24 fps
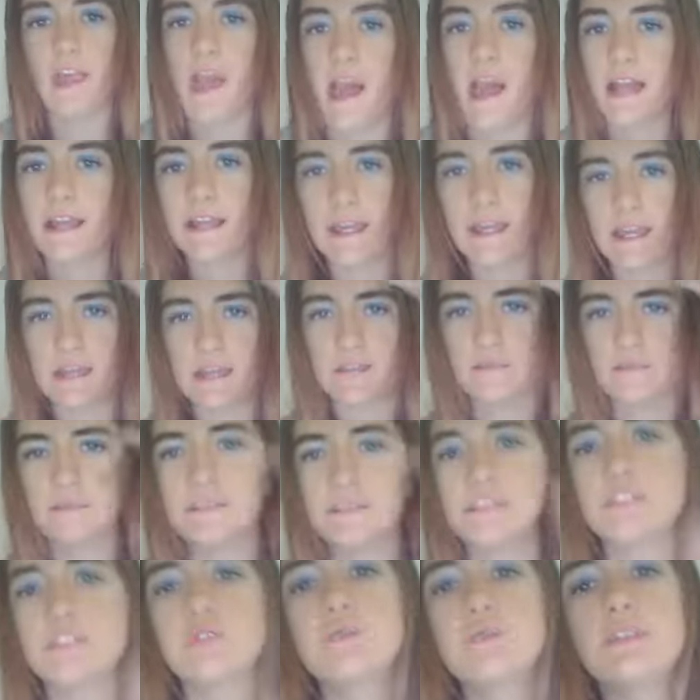I have
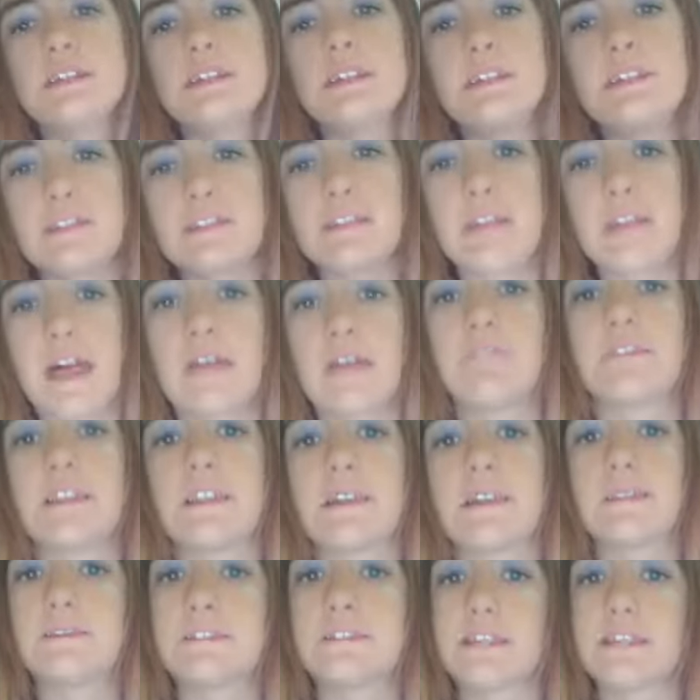two weeks left
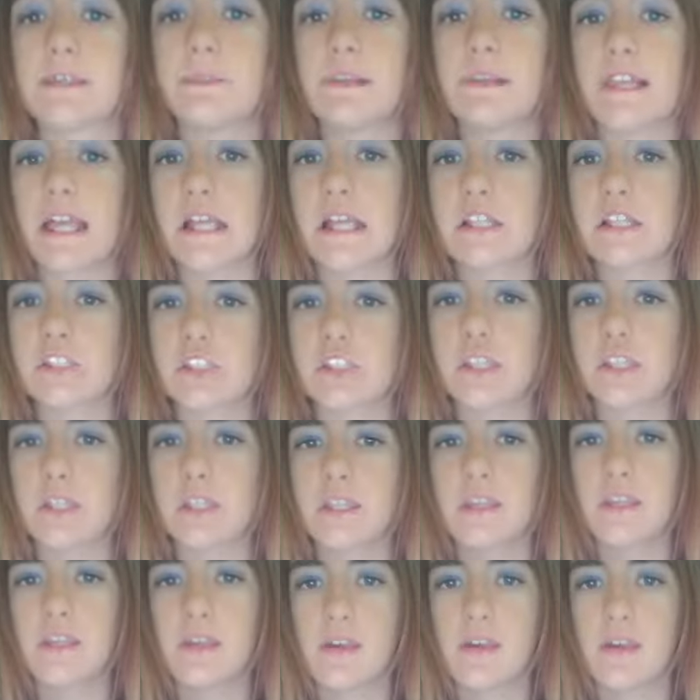of Summer
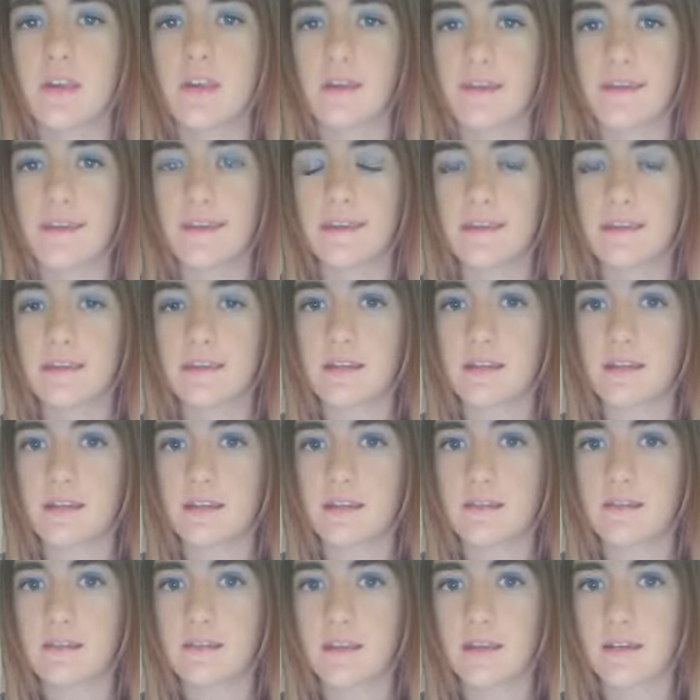Latchkey
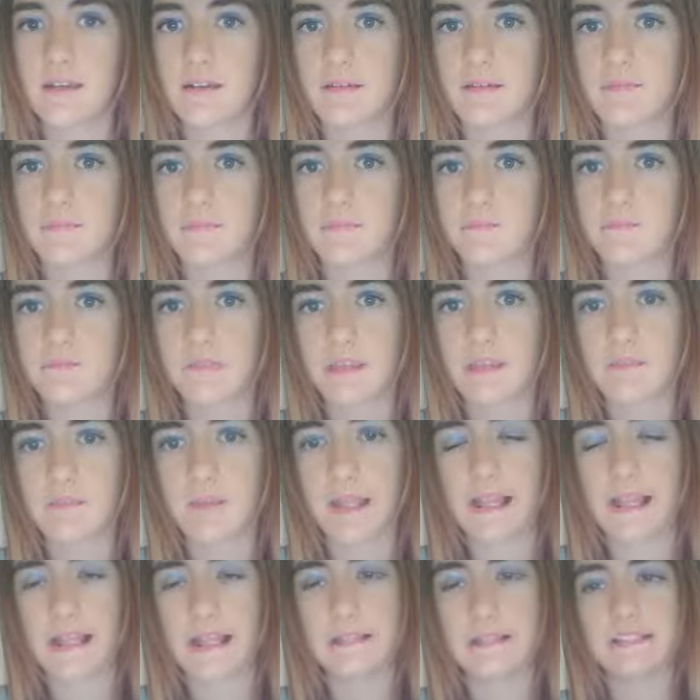and um,
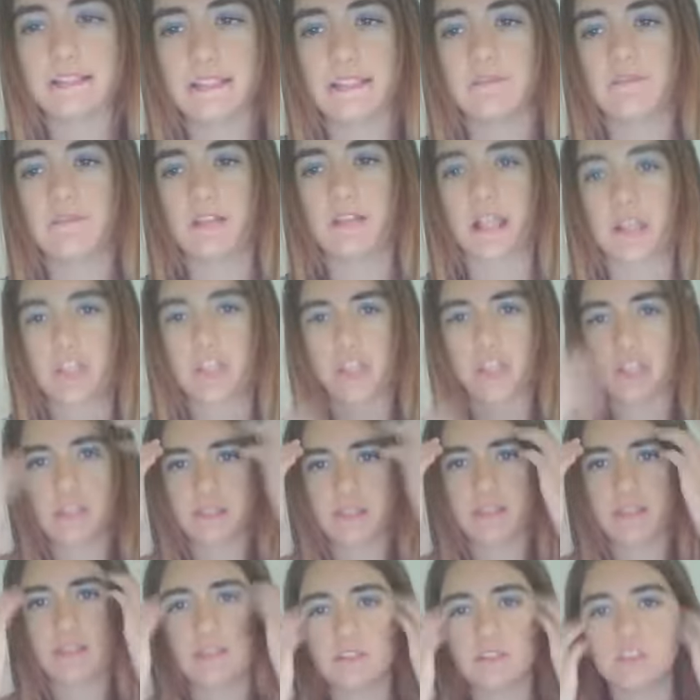my last day of
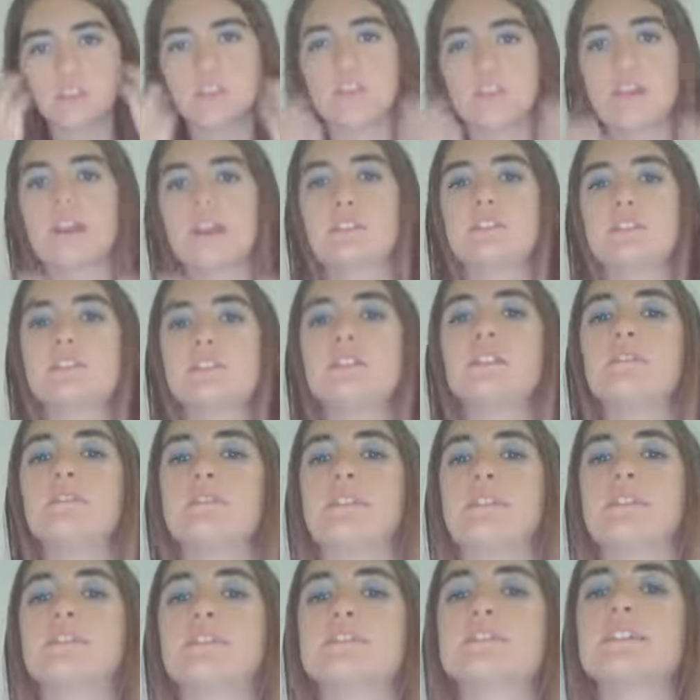Latchkey is July
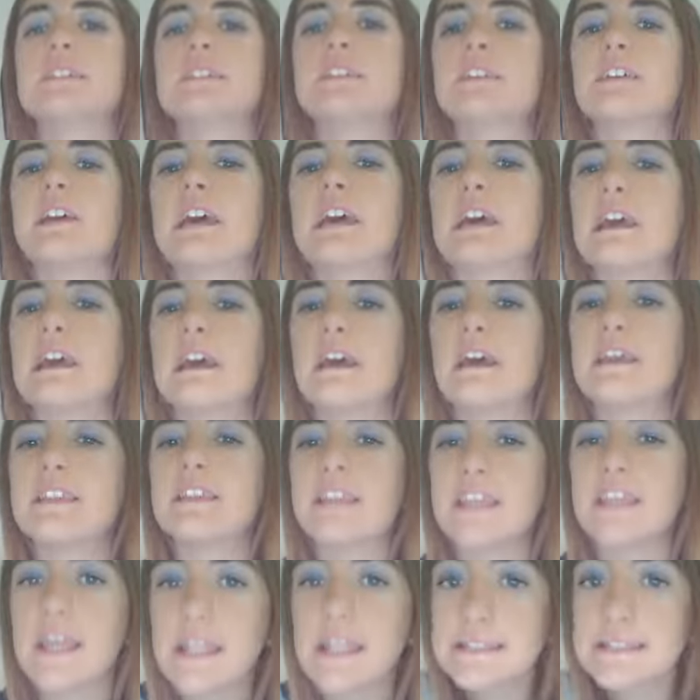31st and
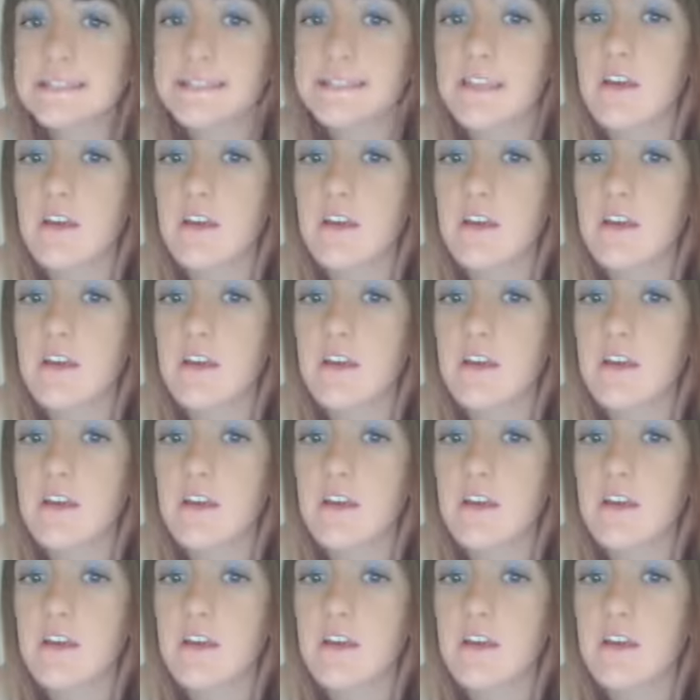yes